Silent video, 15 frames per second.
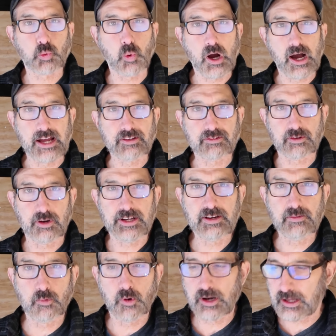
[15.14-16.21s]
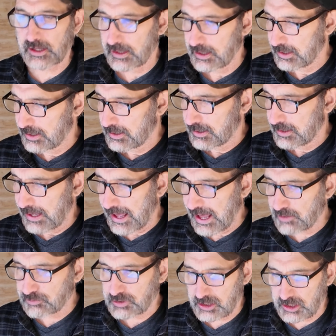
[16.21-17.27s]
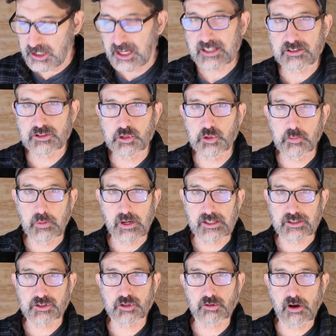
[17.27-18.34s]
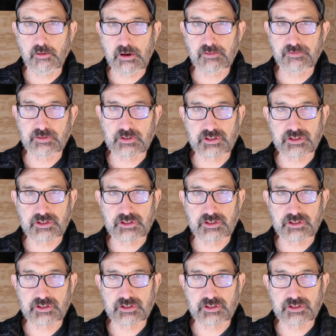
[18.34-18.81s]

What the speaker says: wide, so I didn't want to have to cut too much. So I went for